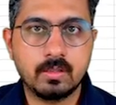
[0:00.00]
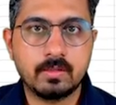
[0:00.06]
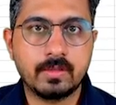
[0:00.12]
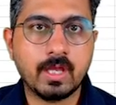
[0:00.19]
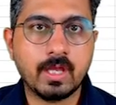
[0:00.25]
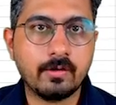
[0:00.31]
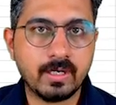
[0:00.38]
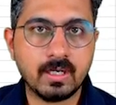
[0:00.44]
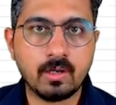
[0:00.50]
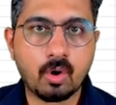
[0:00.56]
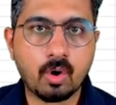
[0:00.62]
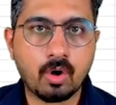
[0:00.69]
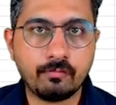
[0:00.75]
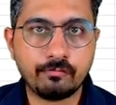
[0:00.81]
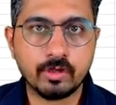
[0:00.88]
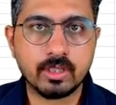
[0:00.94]
Now it will
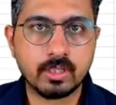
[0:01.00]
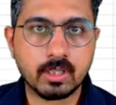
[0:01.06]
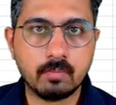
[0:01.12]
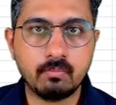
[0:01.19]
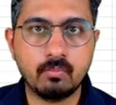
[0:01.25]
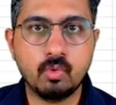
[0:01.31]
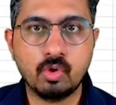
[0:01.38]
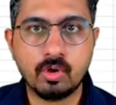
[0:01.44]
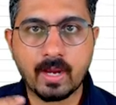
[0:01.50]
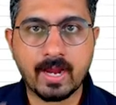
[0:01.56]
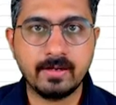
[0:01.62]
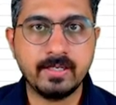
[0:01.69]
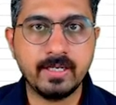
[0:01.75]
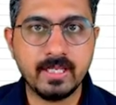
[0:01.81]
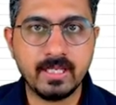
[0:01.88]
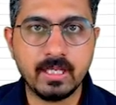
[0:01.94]
often come more handy